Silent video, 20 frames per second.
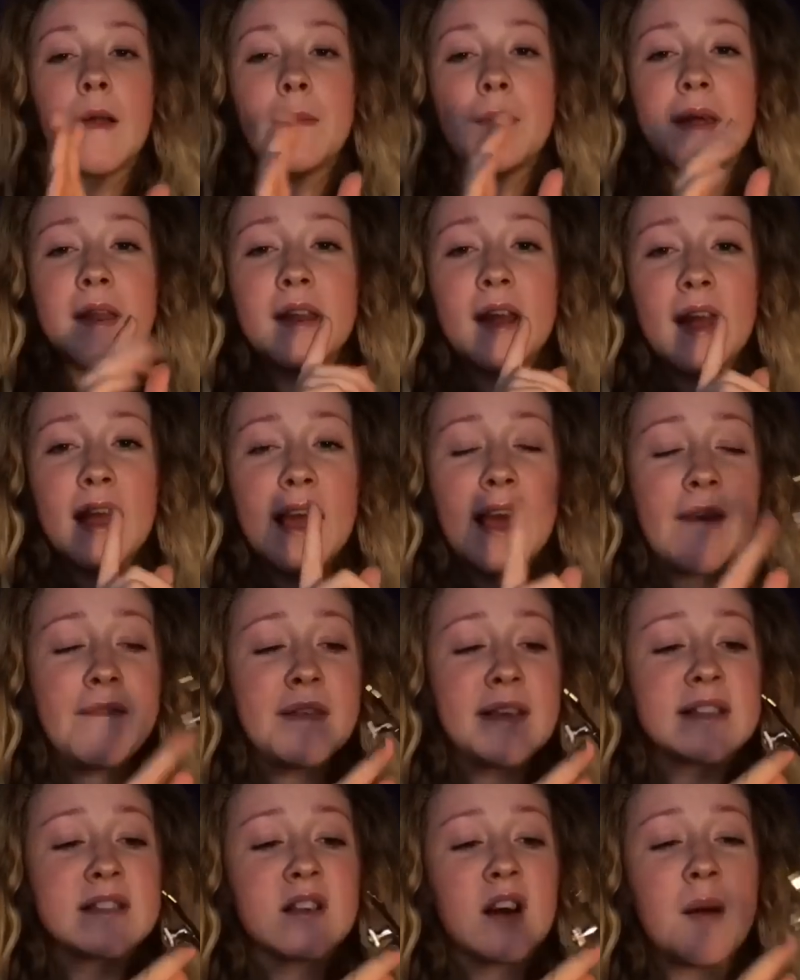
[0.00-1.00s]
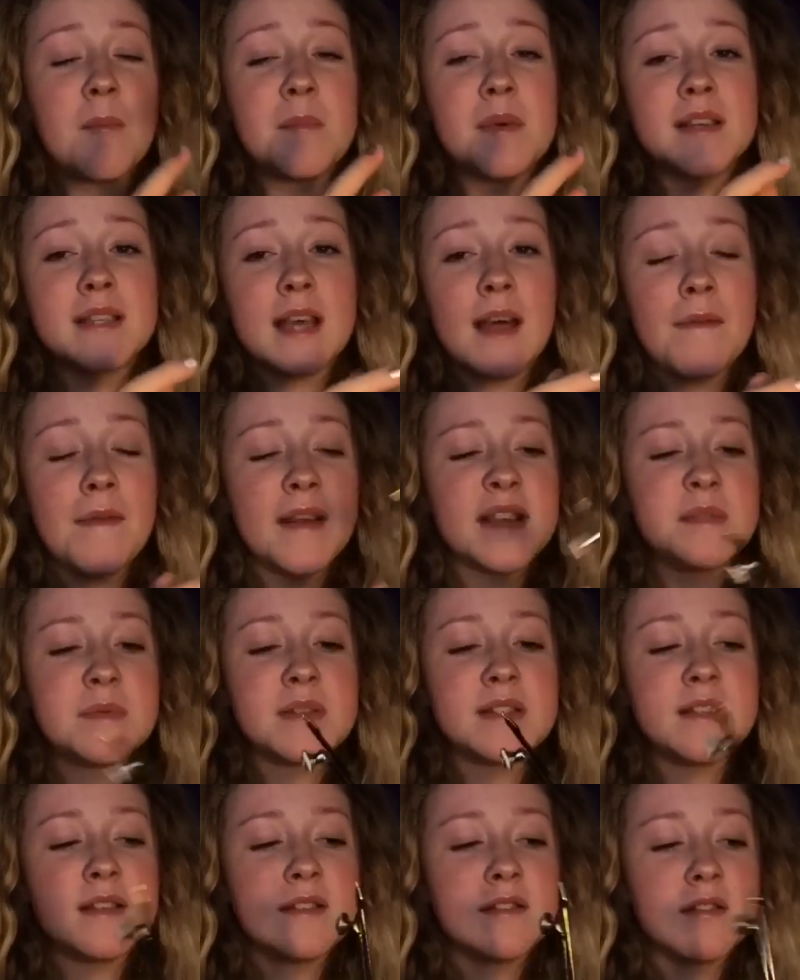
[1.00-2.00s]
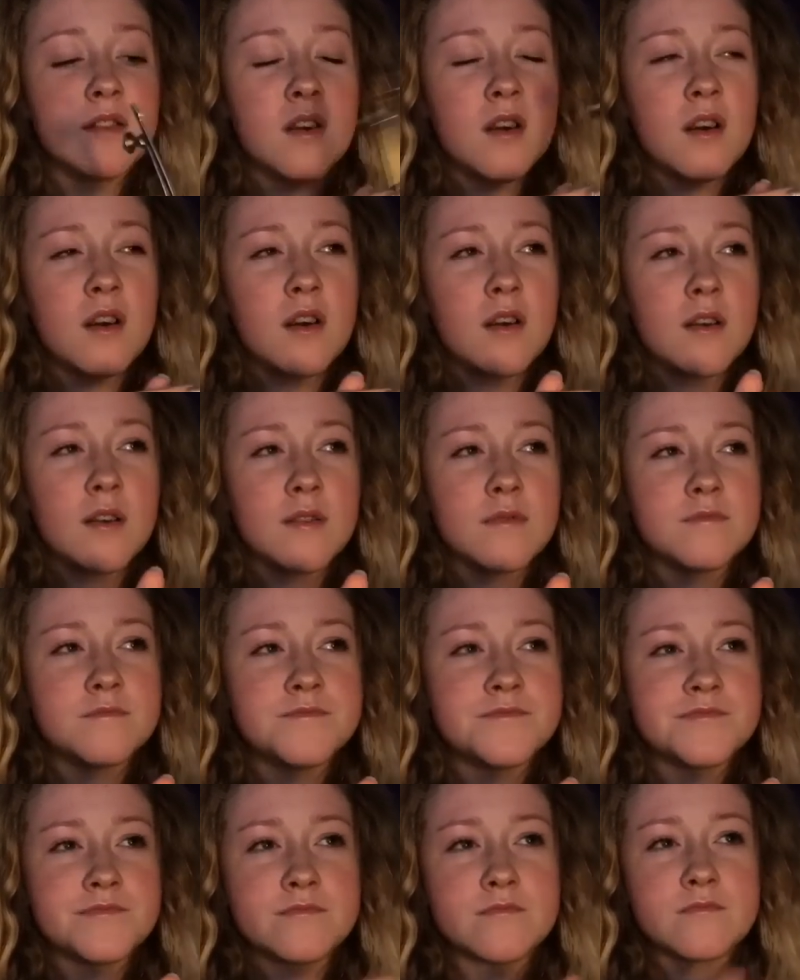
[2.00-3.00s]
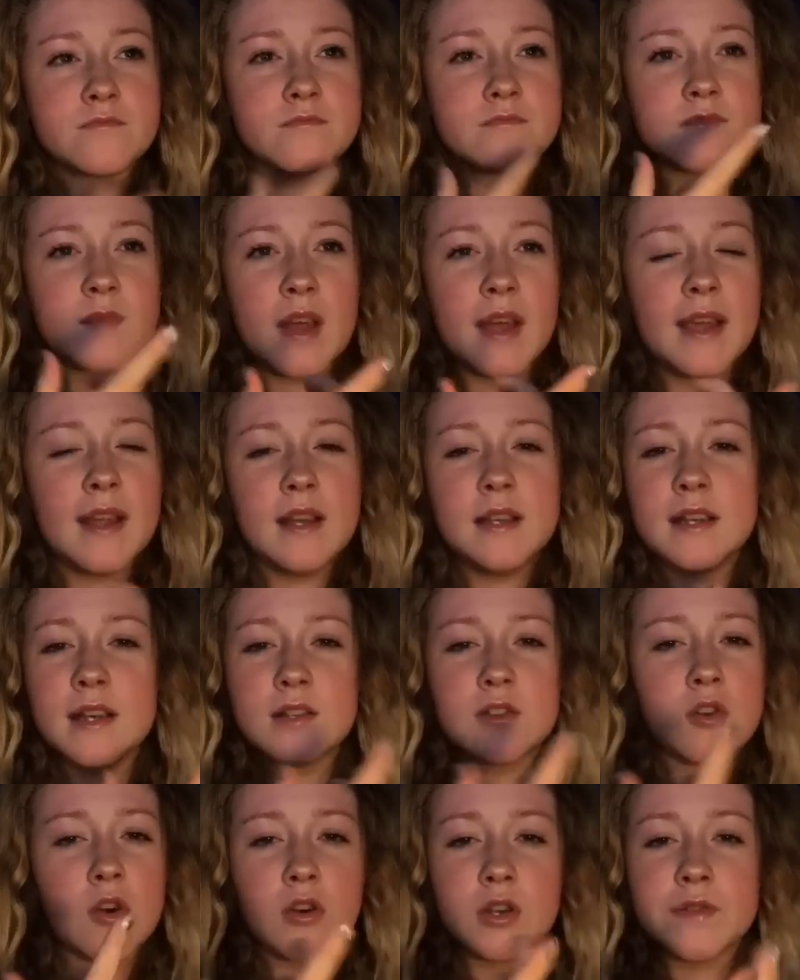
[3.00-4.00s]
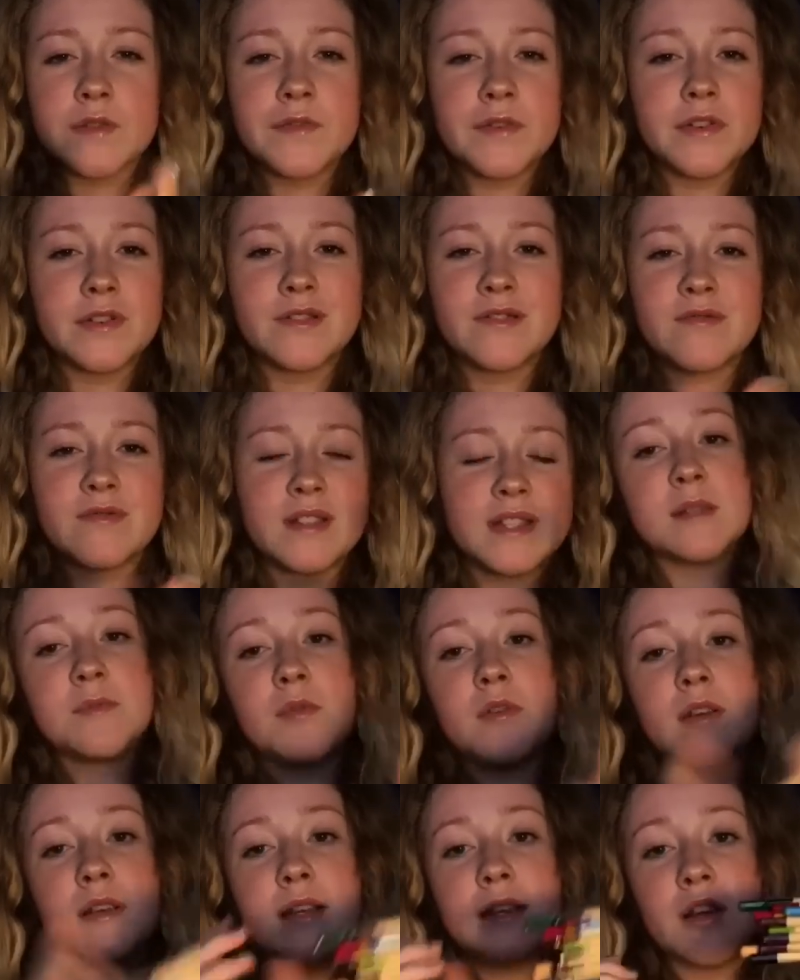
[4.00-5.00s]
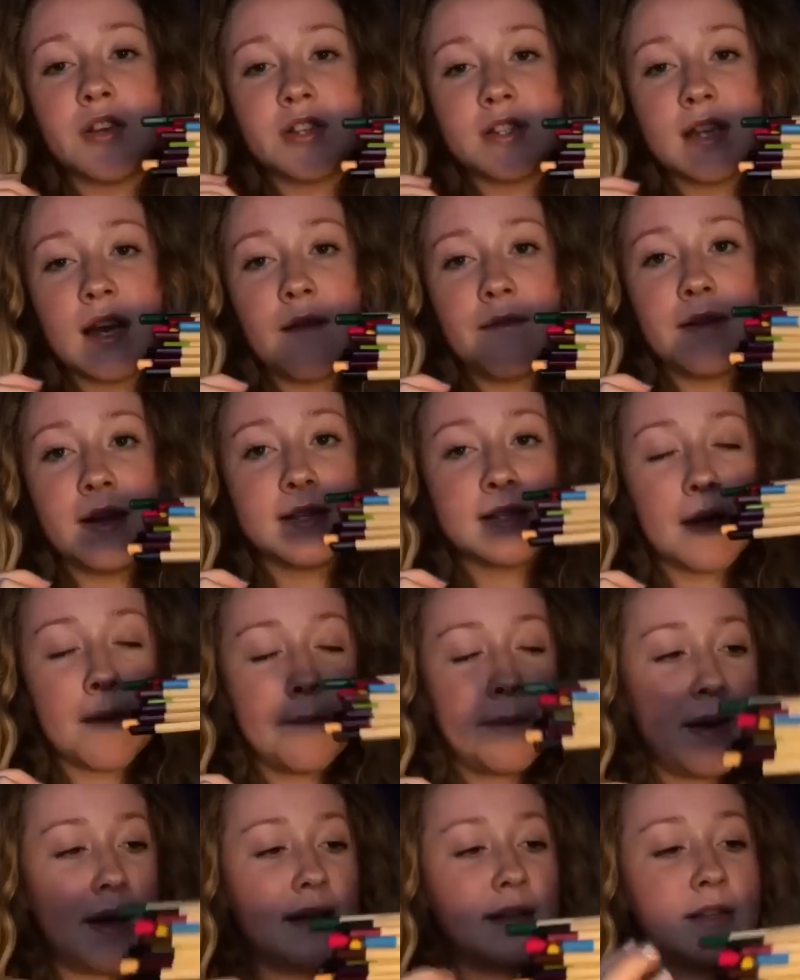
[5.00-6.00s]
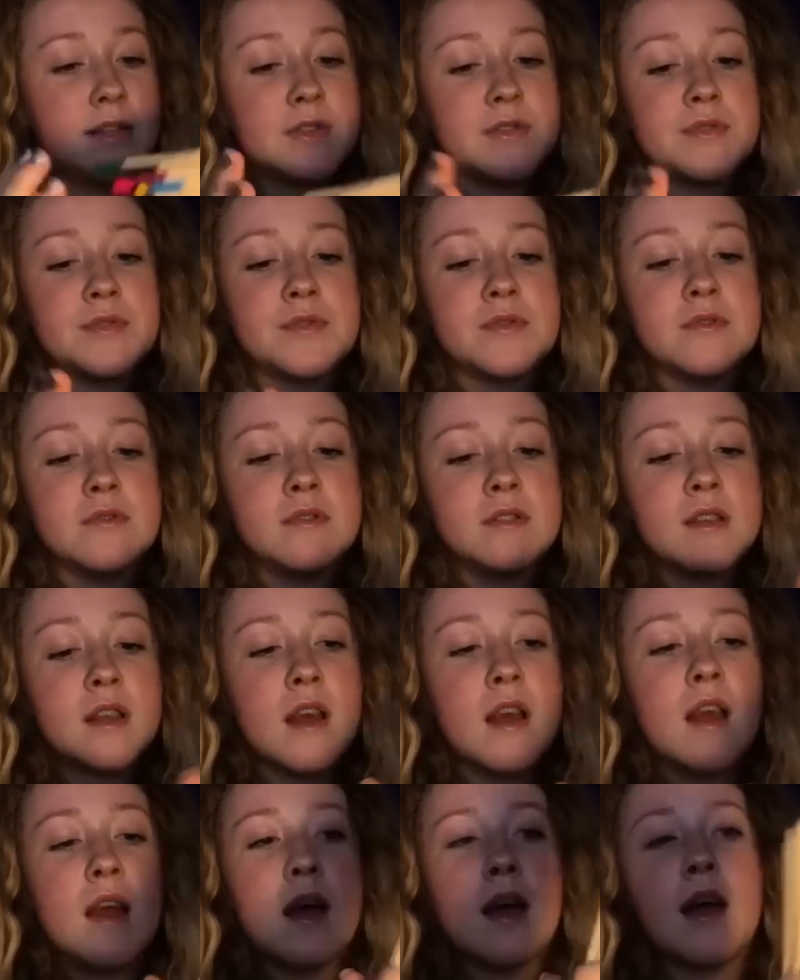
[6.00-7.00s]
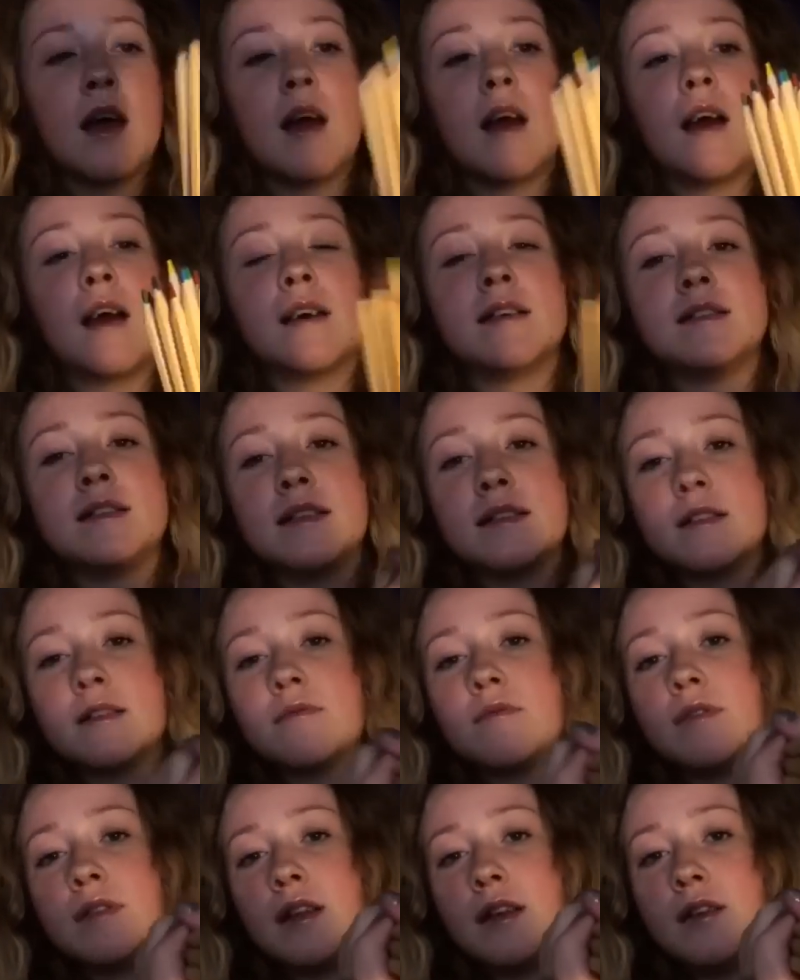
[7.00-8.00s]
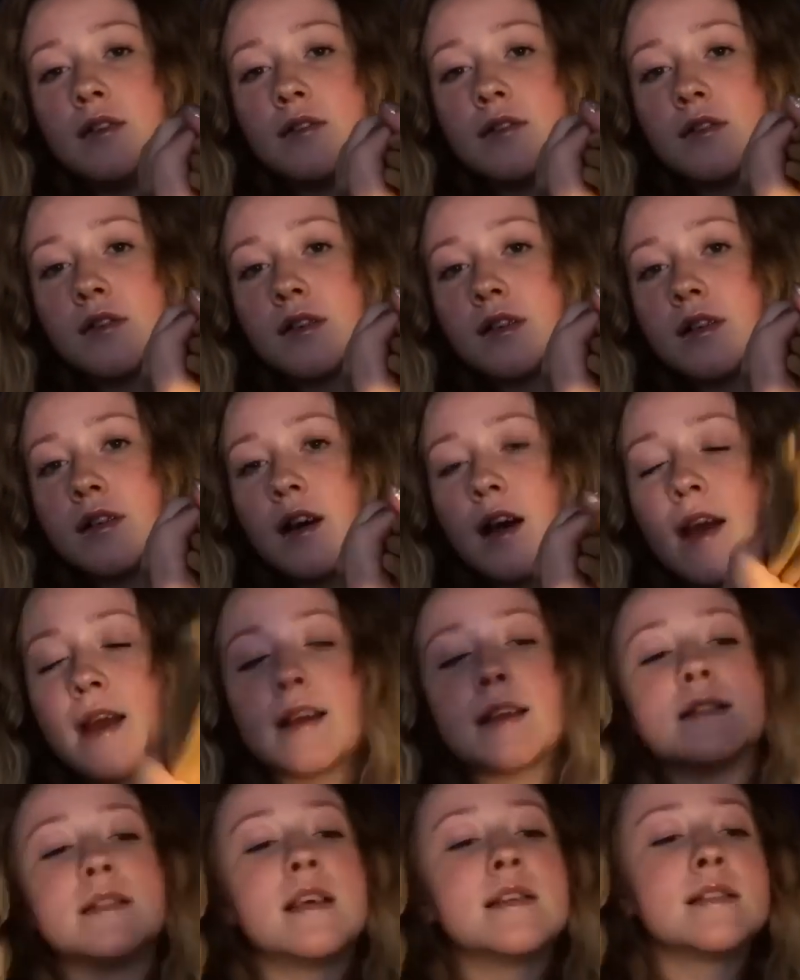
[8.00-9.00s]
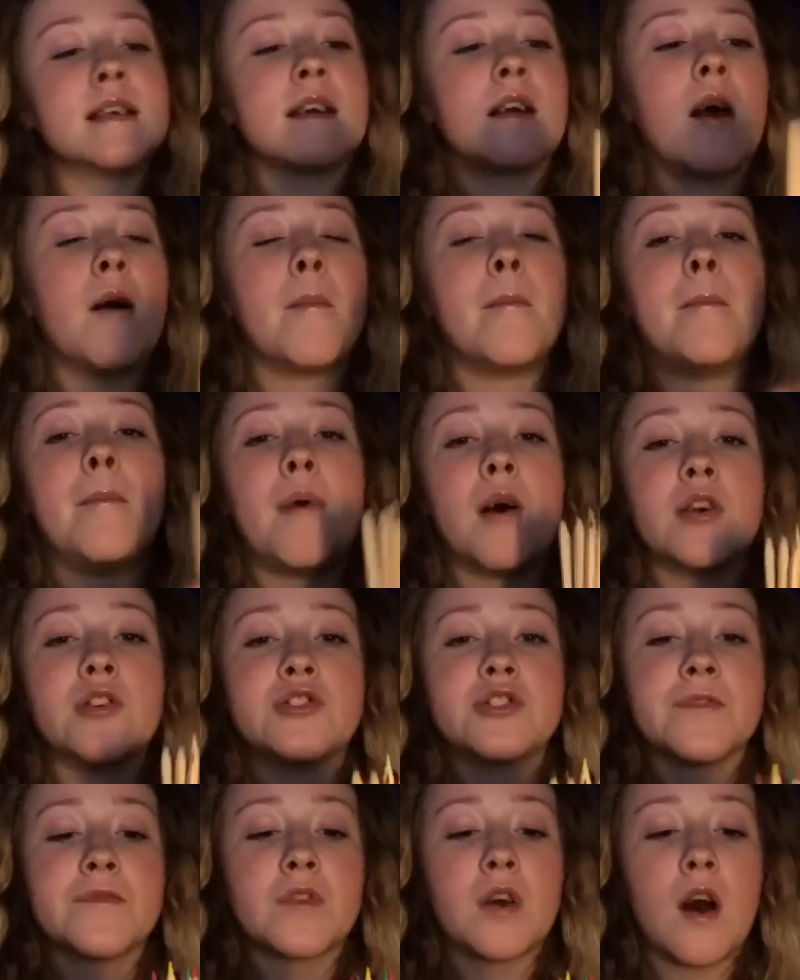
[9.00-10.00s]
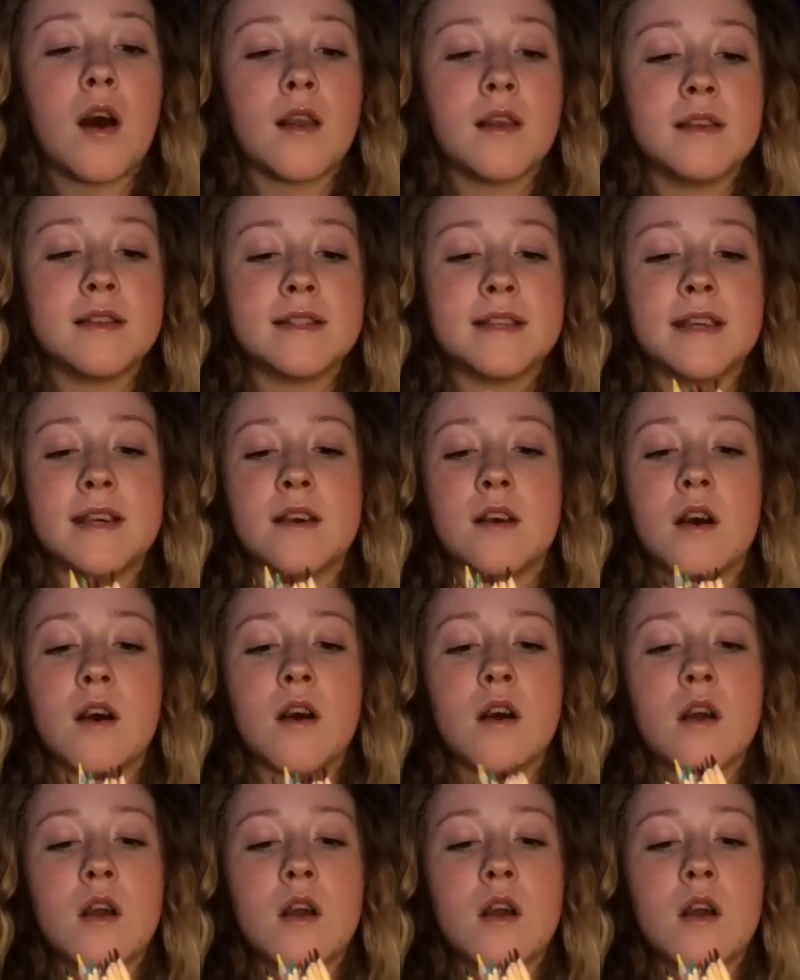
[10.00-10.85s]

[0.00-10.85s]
Then I had this compass, and this was in the Helix Oxford. I just have these pencils, and this is what they look like. There's like a bunch of colors here.